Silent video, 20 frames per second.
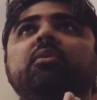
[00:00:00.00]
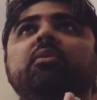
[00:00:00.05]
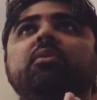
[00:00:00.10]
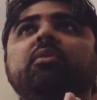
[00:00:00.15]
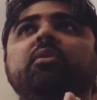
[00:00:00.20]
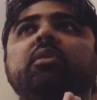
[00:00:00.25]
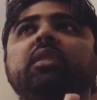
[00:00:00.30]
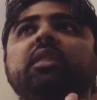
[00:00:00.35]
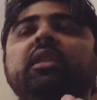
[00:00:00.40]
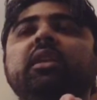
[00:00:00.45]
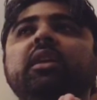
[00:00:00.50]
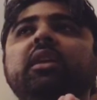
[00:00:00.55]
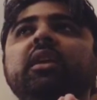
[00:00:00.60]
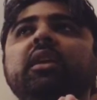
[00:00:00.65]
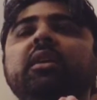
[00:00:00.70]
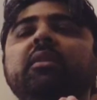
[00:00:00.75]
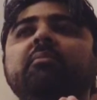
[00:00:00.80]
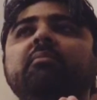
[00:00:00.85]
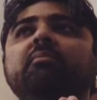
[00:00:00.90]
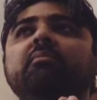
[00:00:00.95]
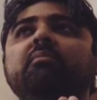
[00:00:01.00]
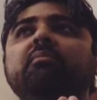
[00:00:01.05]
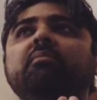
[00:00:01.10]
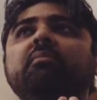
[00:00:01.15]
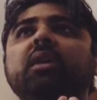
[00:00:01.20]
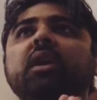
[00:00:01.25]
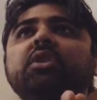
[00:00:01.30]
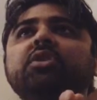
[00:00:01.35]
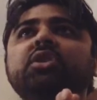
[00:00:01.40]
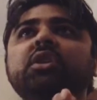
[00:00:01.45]
the
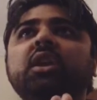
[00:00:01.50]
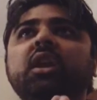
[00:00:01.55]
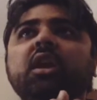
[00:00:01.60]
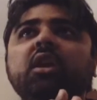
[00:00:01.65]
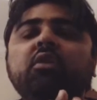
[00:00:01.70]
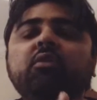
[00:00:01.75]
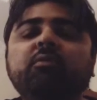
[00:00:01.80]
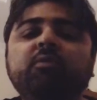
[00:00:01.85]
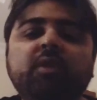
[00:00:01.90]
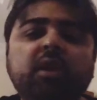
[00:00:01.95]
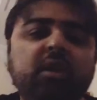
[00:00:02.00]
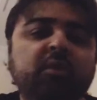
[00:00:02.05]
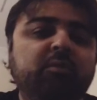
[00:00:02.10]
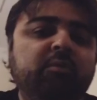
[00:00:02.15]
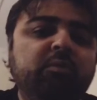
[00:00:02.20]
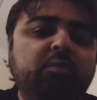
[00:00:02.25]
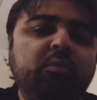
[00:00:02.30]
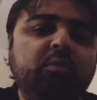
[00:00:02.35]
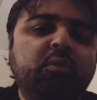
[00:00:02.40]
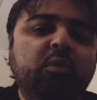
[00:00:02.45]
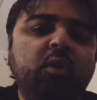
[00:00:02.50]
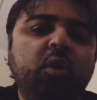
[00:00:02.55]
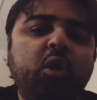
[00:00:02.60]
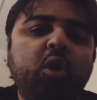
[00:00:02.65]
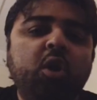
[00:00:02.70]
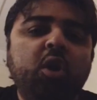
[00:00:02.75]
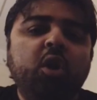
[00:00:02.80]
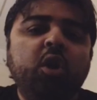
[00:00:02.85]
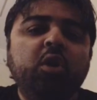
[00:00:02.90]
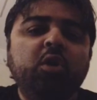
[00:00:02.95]
martial art of Kung Fu
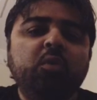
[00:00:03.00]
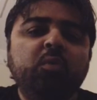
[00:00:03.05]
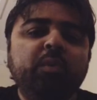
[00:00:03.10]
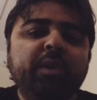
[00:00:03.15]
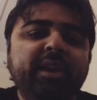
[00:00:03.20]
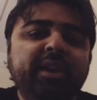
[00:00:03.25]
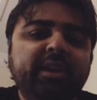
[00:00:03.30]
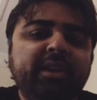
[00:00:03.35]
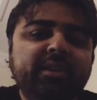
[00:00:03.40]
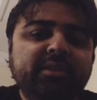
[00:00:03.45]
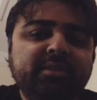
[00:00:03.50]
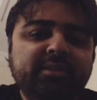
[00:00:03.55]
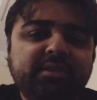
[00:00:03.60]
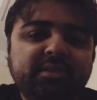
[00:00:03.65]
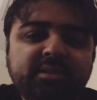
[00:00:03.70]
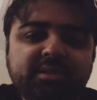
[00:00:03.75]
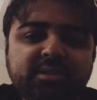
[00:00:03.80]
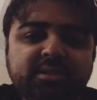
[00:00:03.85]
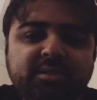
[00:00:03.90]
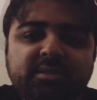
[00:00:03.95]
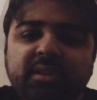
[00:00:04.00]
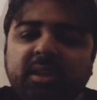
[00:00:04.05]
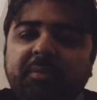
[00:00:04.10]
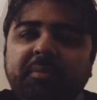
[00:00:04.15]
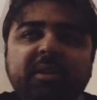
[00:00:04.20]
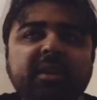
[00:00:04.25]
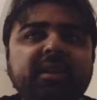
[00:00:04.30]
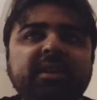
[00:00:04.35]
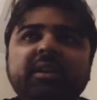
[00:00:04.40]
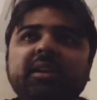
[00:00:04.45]
always, I
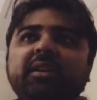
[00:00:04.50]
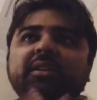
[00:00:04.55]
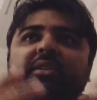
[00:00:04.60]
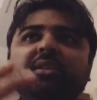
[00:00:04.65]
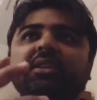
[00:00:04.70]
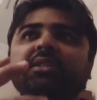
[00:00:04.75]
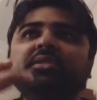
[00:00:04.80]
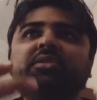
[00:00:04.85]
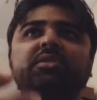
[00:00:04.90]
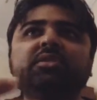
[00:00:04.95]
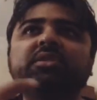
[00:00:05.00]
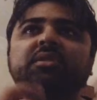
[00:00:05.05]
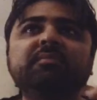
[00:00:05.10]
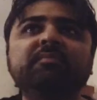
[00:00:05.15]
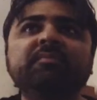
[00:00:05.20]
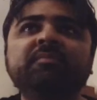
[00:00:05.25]
mean, it just